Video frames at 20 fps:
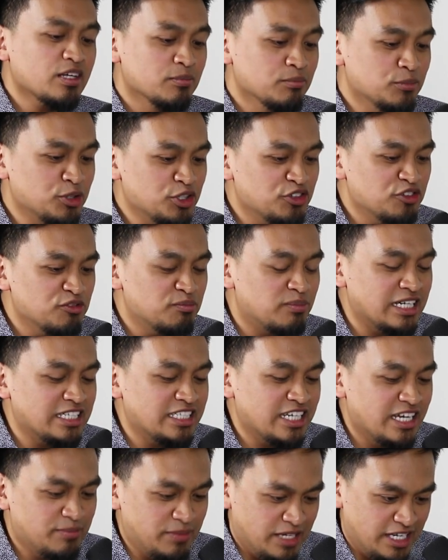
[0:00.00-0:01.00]
Move by
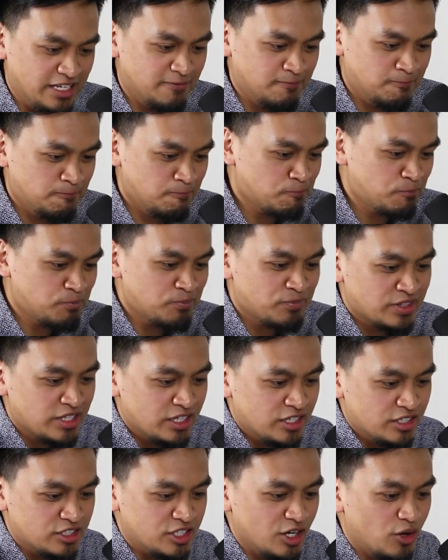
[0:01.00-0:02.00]
Taemin,
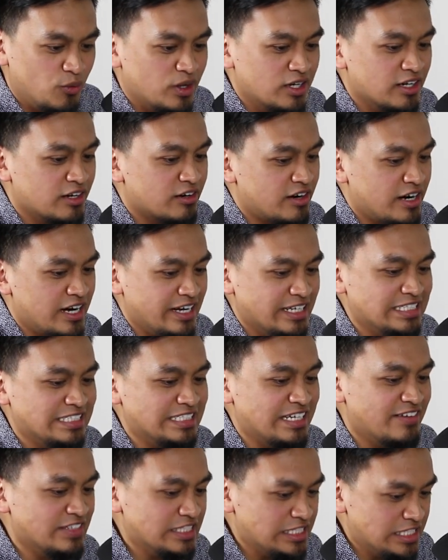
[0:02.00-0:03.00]
Don't Wanna Cry,
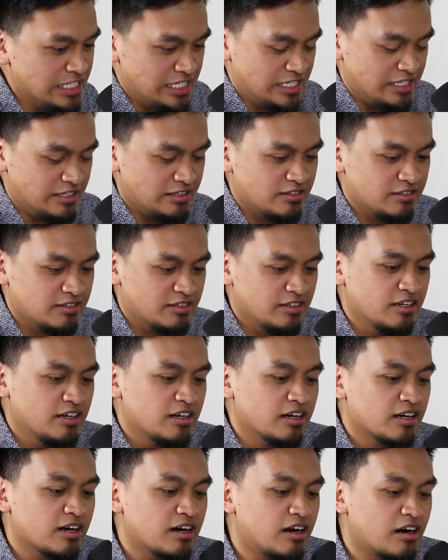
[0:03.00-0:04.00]
Seventeen,
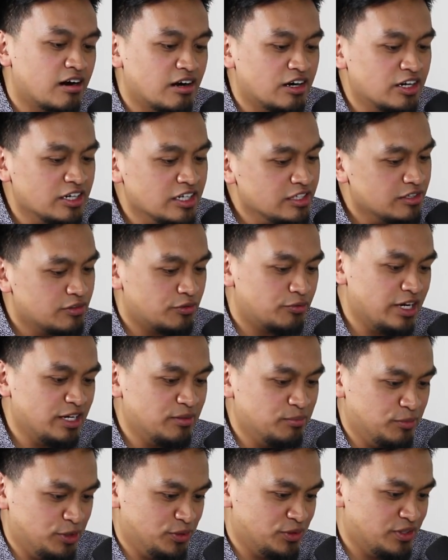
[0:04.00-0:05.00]
Card,
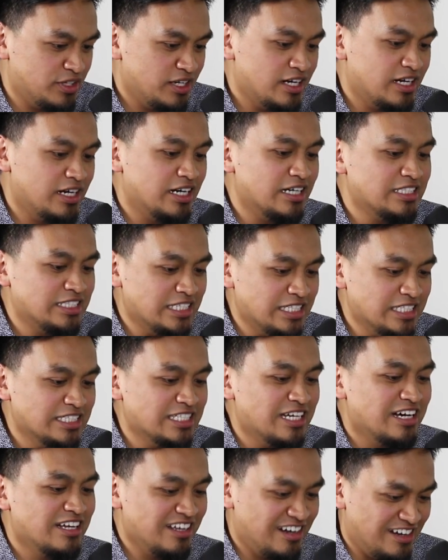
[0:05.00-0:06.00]
Red Moon,
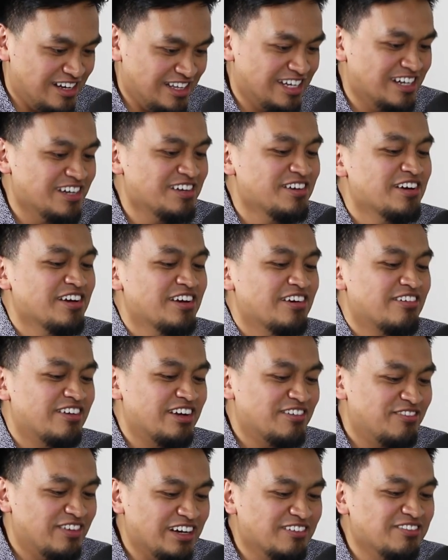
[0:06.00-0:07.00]
Ateez, Hala Hala,
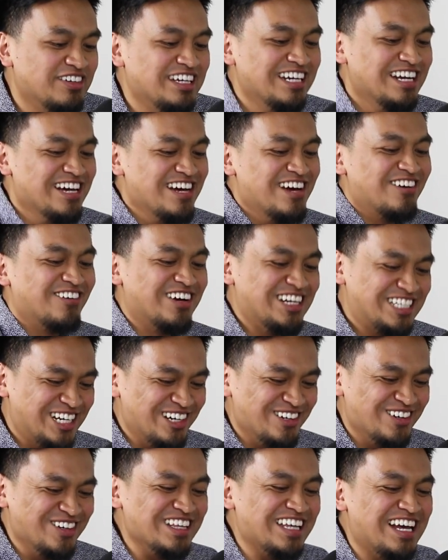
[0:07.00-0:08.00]
Red Velvet,
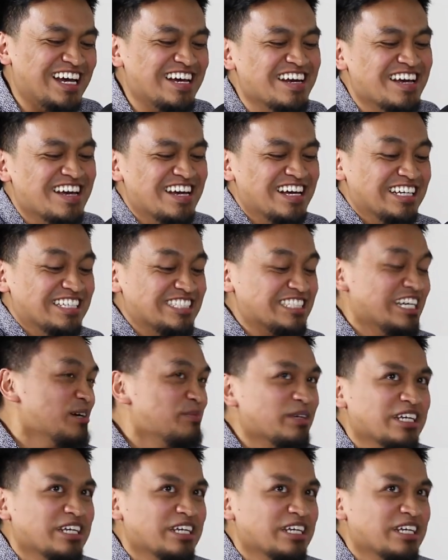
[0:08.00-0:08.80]
Russian Roulette. See how